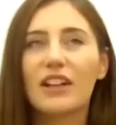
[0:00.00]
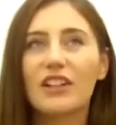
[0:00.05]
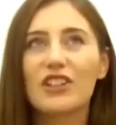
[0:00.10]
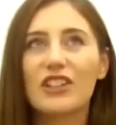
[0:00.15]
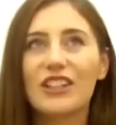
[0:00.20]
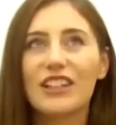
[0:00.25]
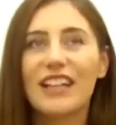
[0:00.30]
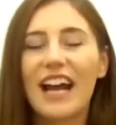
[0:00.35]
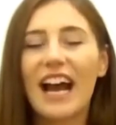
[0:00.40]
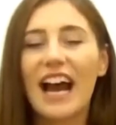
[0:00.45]

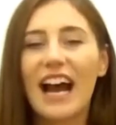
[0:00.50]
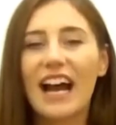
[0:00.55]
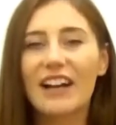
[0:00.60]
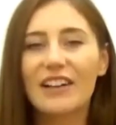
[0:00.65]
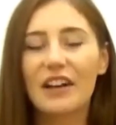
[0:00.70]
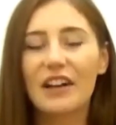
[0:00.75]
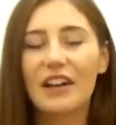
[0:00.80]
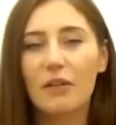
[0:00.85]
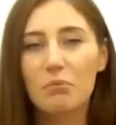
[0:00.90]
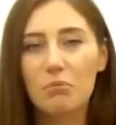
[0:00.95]
that she'd
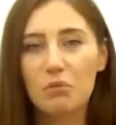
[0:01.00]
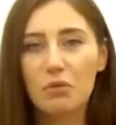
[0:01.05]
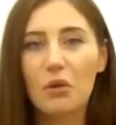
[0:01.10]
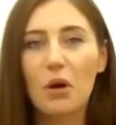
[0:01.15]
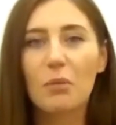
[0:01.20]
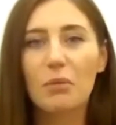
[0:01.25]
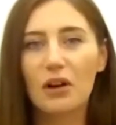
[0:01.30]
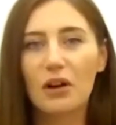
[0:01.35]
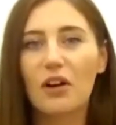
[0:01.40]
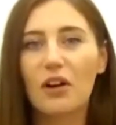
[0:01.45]
had a
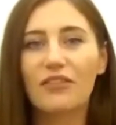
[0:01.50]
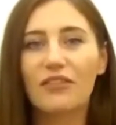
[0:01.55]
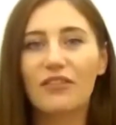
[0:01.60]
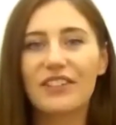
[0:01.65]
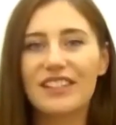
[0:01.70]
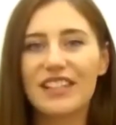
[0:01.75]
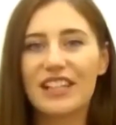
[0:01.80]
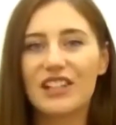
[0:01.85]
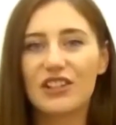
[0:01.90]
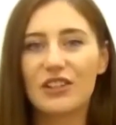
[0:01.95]
proper
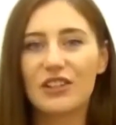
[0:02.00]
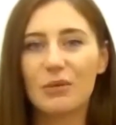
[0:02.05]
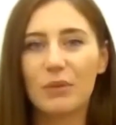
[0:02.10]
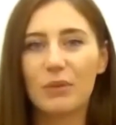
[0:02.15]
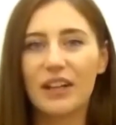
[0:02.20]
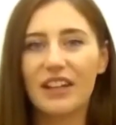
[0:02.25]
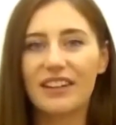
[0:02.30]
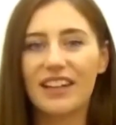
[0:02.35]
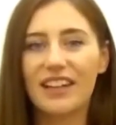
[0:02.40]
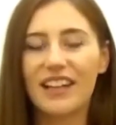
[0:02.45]
conversation
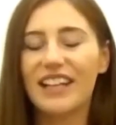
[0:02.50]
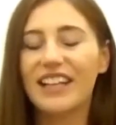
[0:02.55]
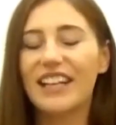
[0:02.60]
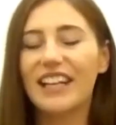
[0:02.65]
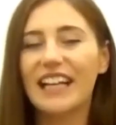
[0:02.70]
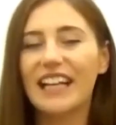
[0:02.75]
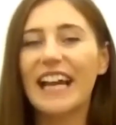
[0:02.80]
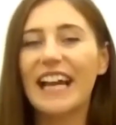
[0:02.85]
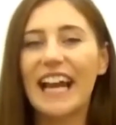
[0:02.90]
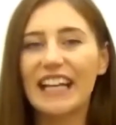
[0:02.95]
with in
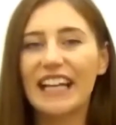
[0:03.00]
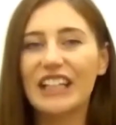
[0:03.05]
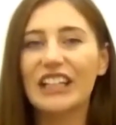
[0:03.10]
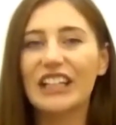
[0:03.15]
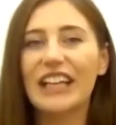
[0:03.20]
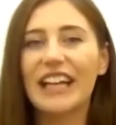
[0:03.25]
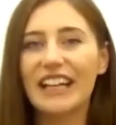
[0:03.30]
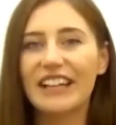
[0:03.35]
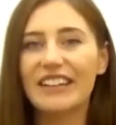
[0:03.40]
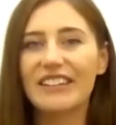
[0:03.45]
nearly 8
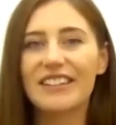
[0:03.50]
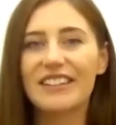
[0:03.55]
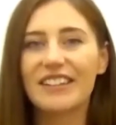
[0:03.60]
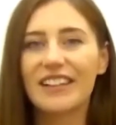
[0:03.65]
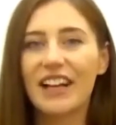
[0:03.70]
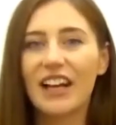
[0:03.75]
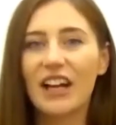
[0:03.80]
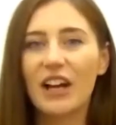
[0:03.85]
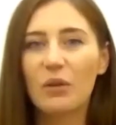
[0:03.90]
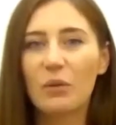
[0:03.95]
years,
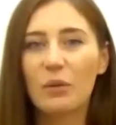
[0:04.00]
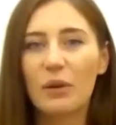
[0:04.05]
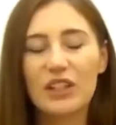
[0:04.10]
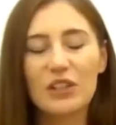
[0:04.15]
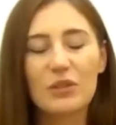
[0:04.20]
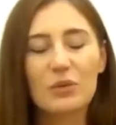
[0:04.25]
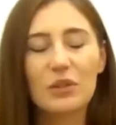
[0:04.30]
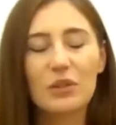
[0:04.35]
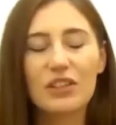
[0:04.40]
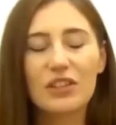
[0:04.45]

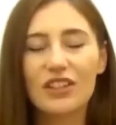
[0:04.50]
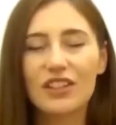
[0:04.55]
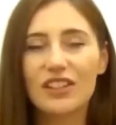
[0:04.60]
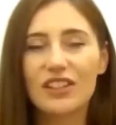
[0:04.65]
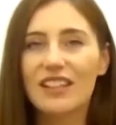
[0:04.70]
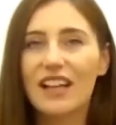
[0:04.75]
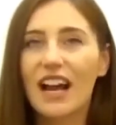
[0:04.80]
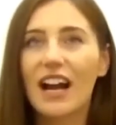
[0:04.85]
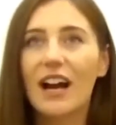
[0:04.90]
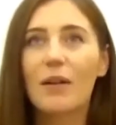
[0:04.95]
which was
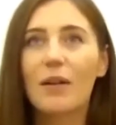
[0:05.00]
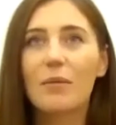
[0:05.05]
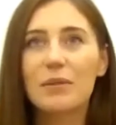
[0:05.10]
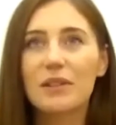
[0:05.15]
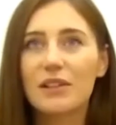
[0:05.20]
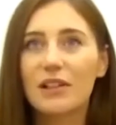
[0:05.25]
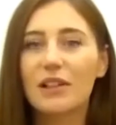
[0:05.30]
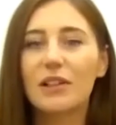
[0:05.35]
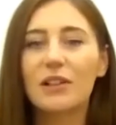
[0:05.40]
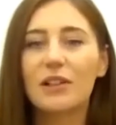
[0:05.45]
just
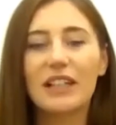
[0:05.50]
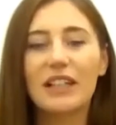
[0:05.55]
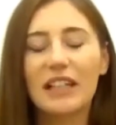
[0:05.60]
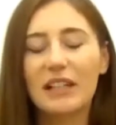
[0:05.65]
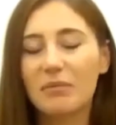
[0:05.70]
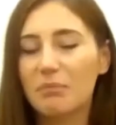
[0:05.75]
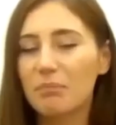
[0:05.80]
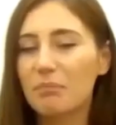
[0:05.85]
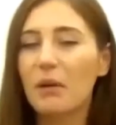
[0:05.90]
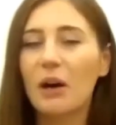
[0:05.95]

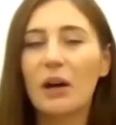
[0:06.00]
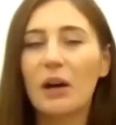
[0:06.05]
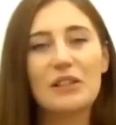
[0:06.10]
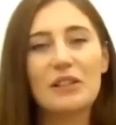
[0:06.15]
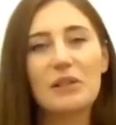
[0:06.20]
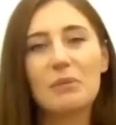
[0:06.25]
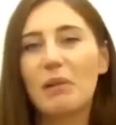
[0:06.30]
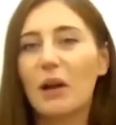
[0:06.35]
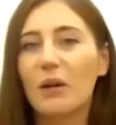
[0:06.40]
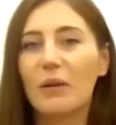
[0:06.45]
absolutely
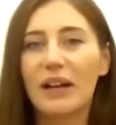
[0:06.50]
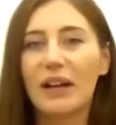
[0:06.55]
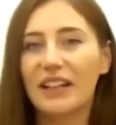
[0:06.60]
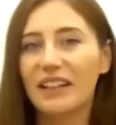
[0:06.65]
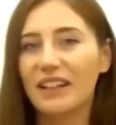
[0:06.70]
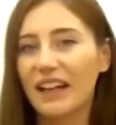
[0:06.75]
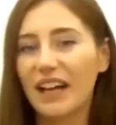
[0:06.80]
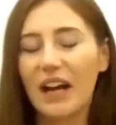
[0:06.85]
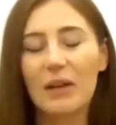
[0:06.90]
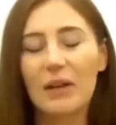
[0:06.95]

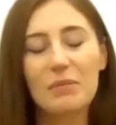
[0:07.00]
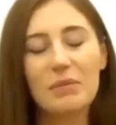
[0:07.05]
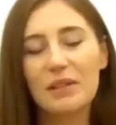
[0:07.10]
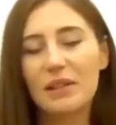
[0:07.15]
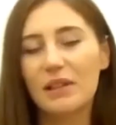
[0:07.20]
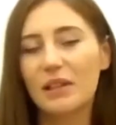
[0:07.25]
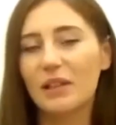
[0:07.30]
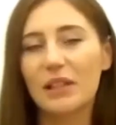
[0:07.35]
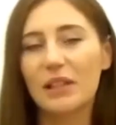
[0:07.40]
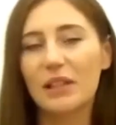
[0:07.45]
mind-blowing
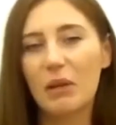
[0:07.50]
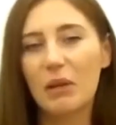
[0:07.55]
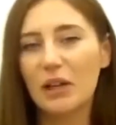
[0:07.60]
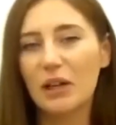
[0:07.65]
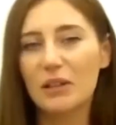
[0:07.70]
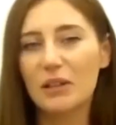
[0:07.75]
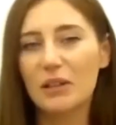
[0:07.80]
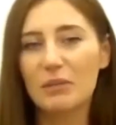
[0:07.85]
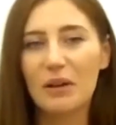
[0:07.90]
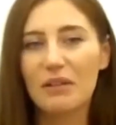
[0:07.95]

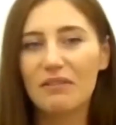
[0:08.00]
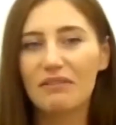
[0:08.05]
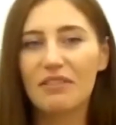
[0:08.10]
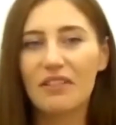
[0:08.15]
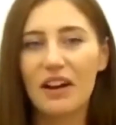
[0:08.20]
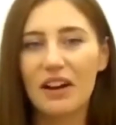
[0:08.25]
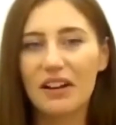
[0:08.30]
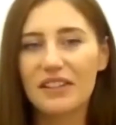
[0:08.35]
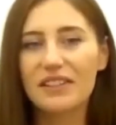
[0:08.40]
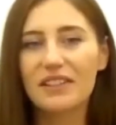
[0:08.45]

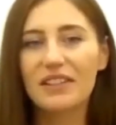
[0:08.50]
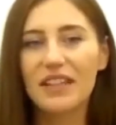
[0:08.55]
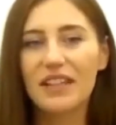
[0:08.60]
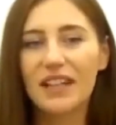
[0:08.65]
for us.